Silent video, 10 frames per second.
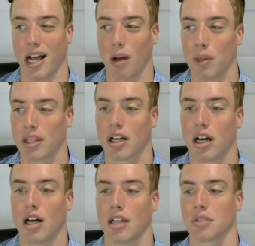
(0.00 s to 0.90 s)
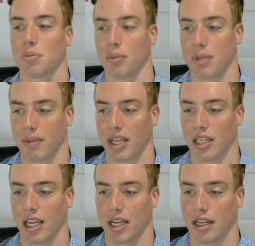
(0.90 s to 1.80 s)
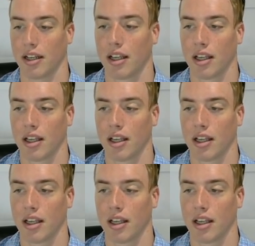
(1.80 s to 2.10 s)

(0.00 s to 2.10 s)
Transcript: outweigh the cost will be maintained.